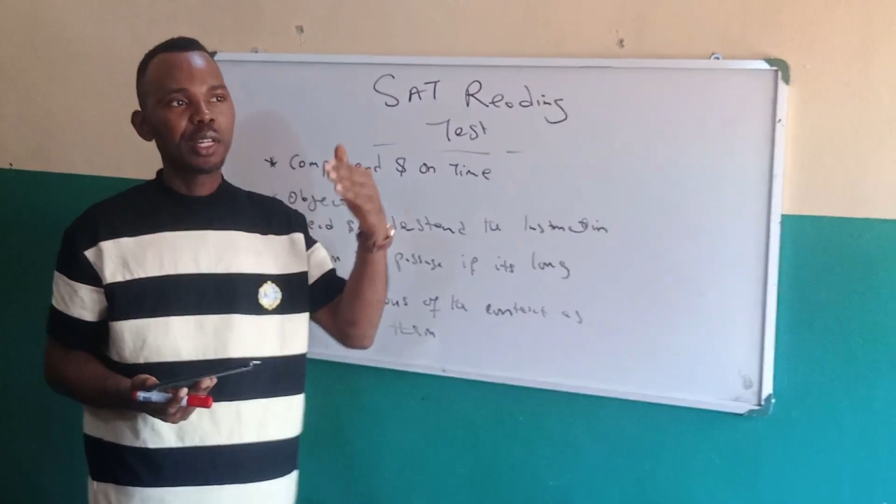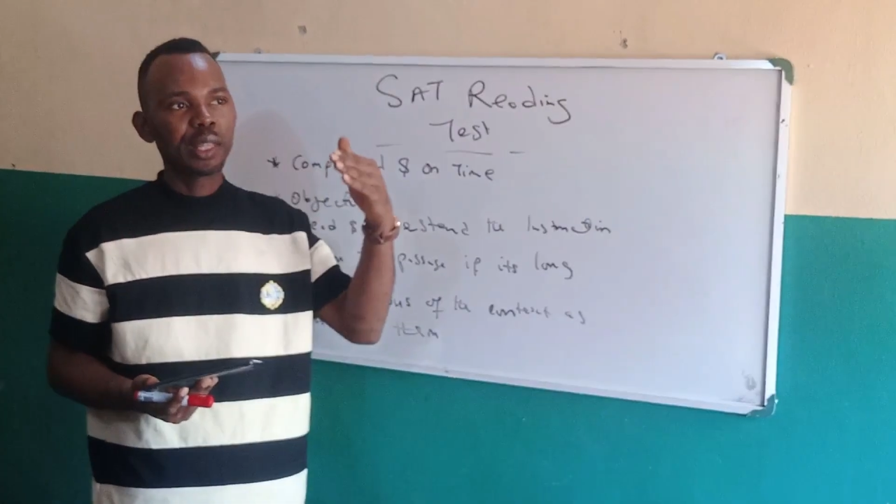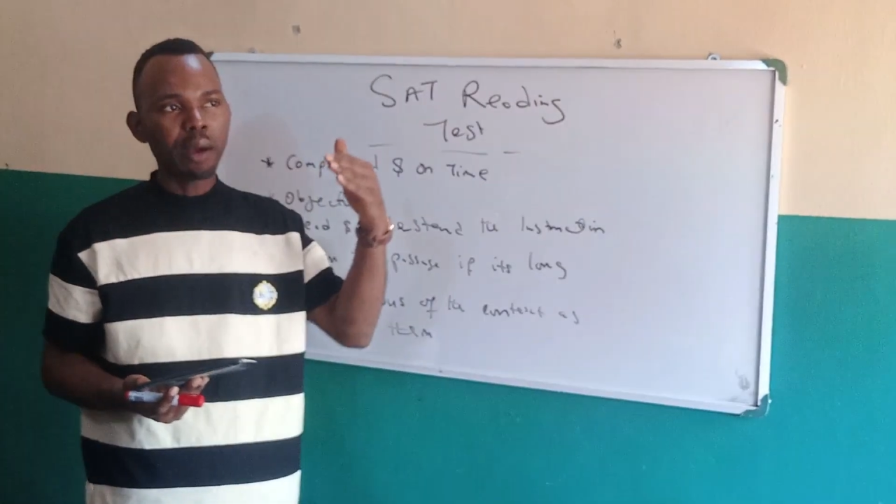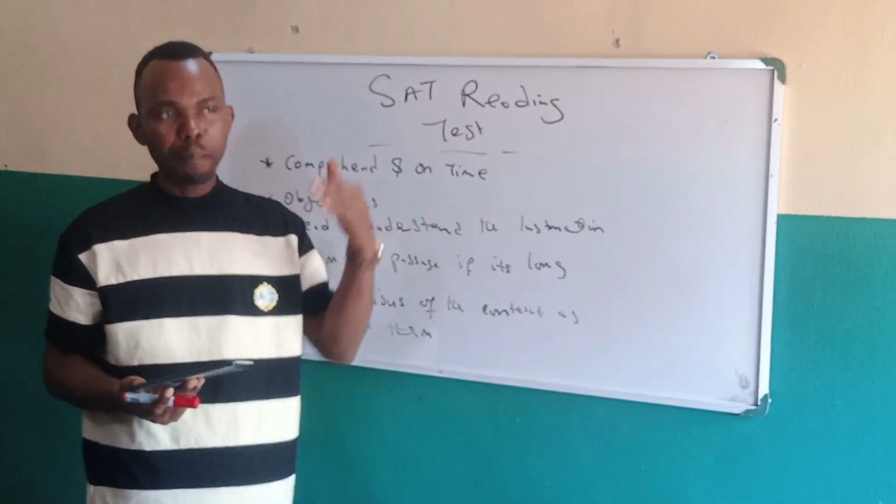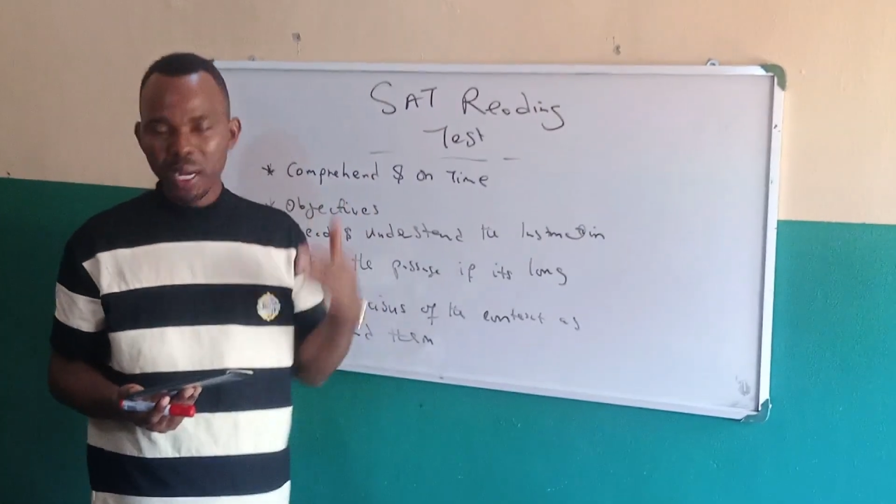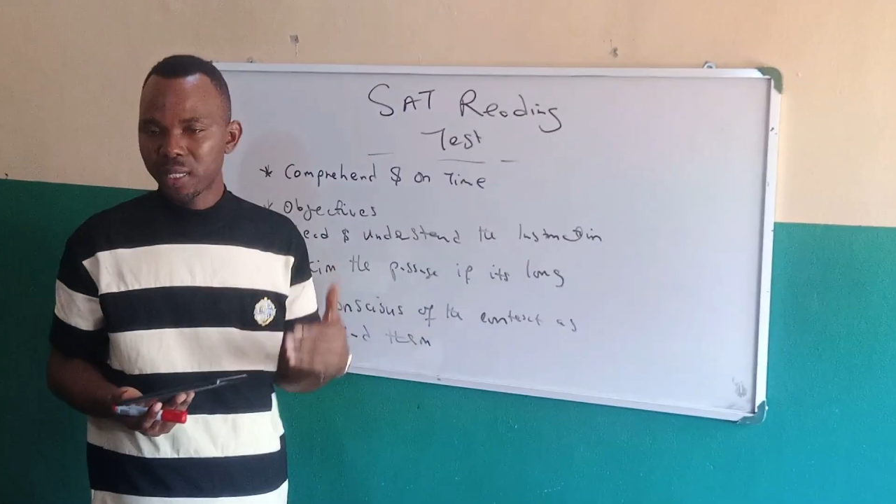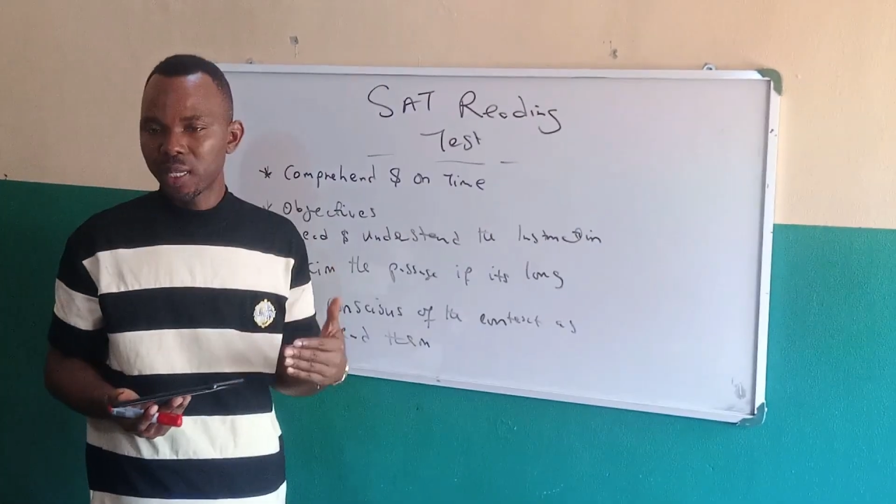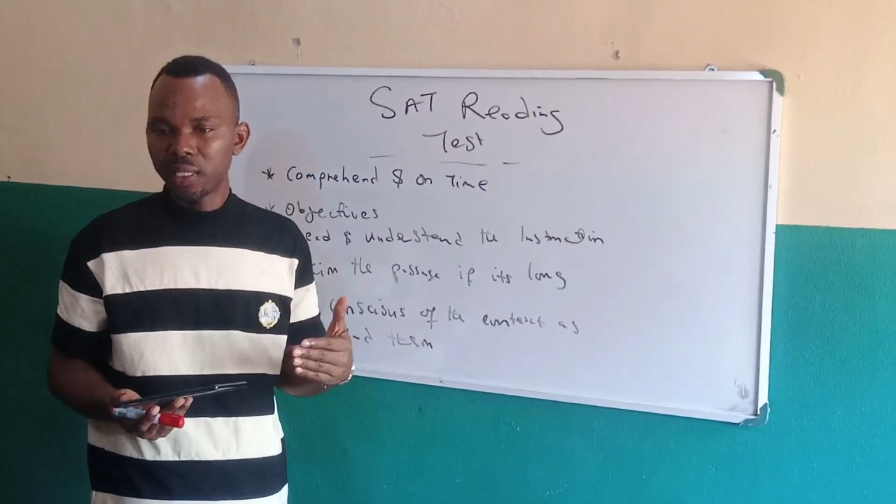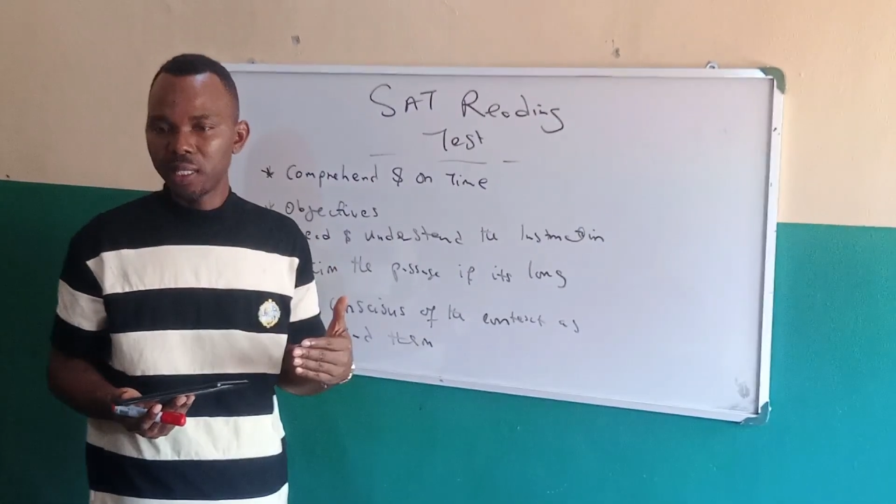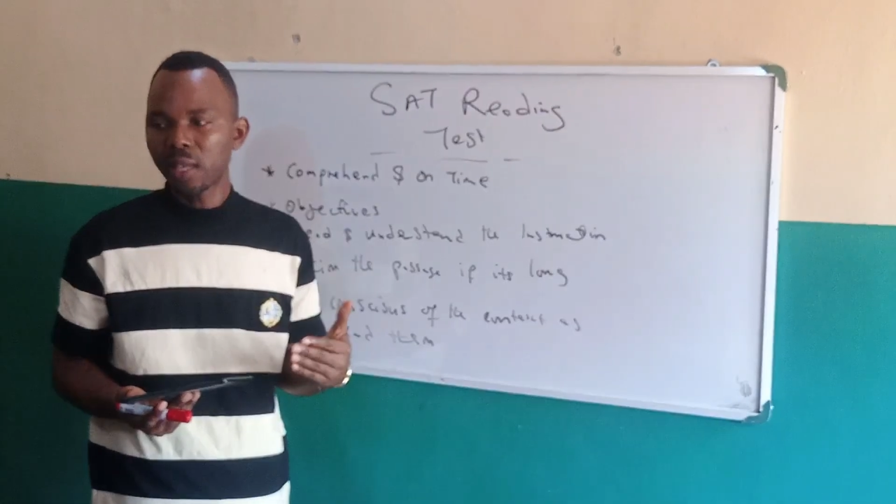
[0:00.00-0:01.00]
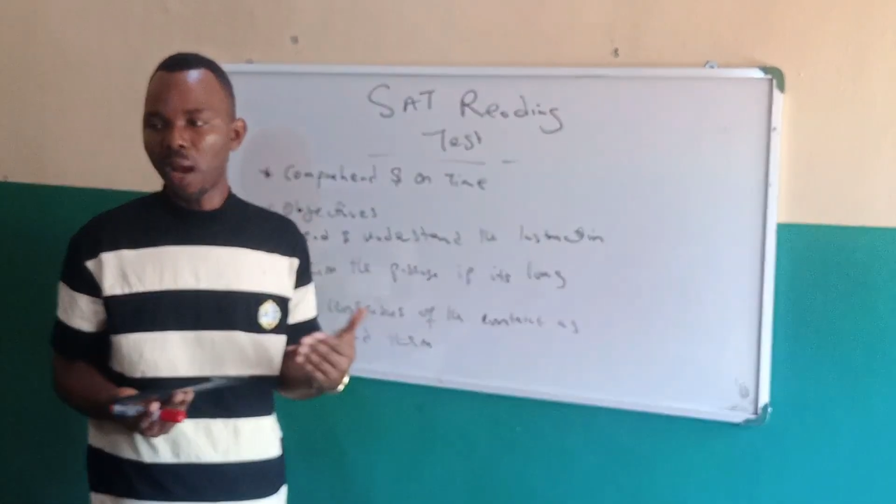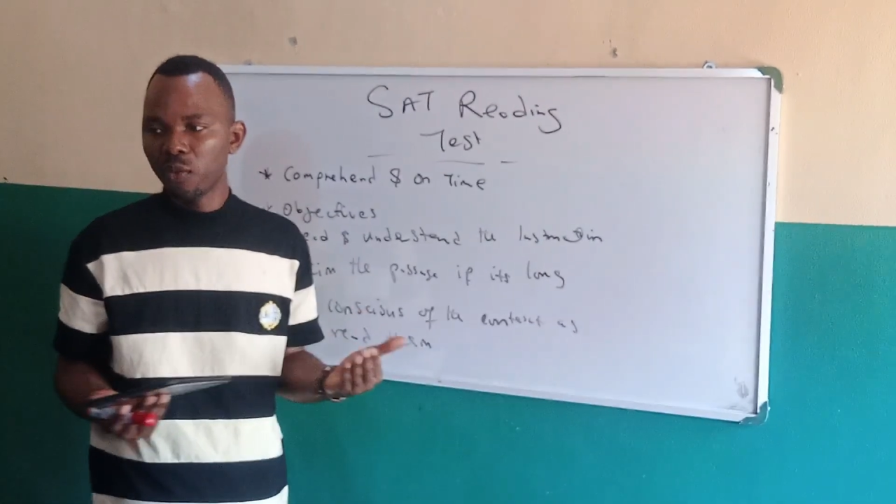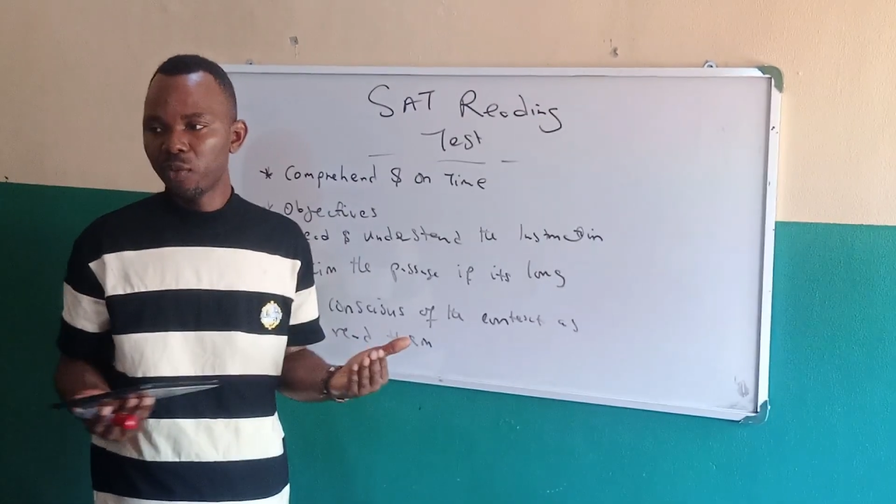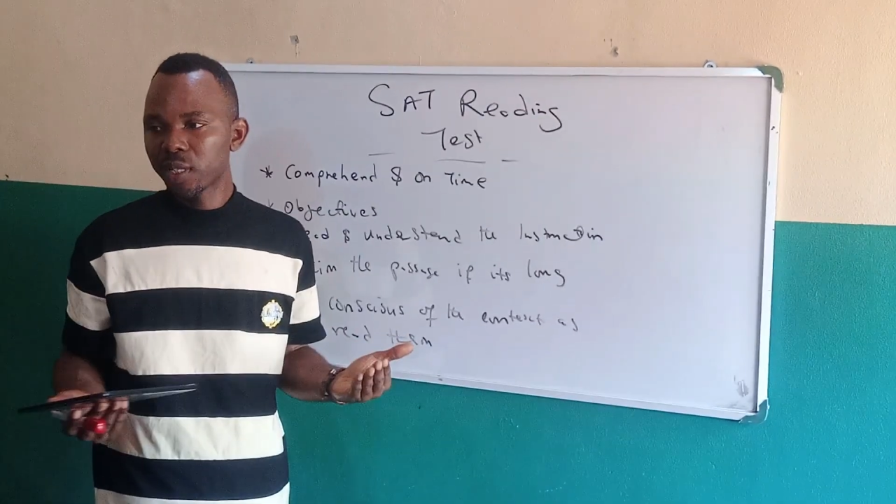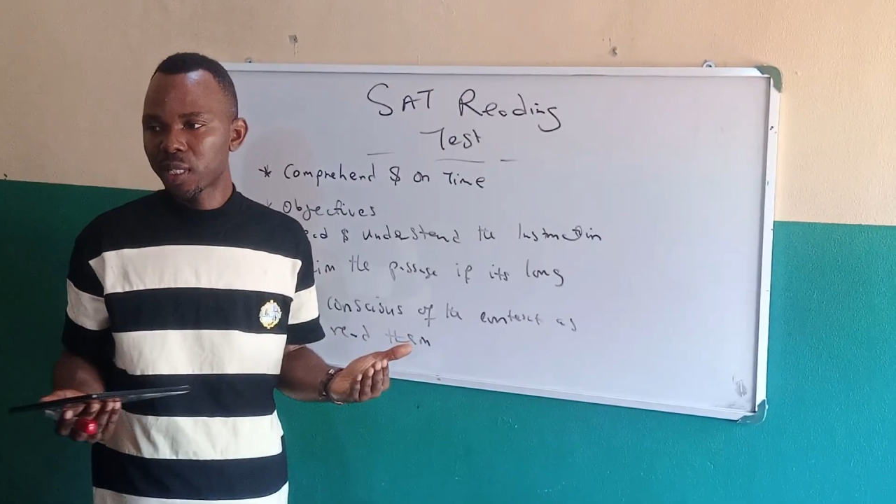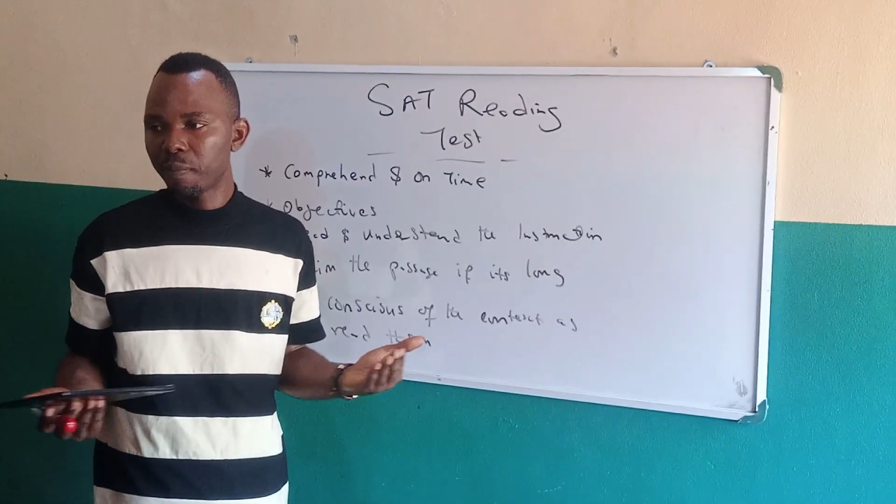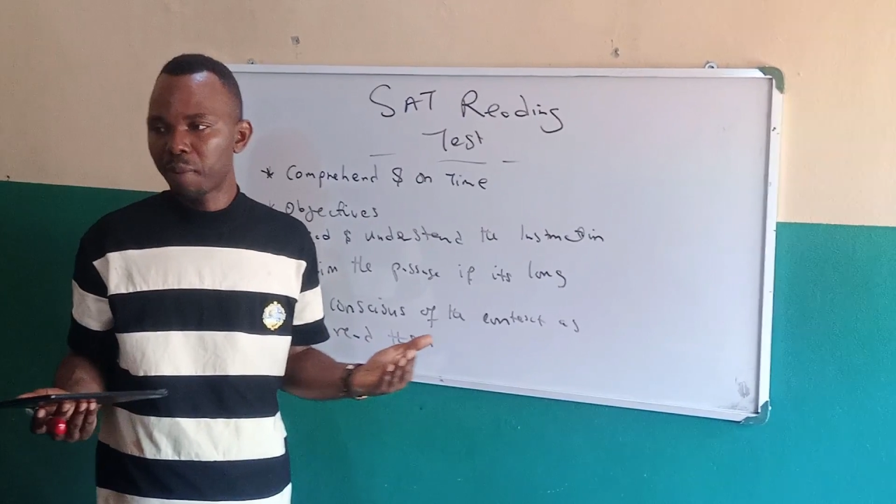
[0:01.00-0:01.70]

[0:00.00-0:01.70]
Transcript: the passages are obviously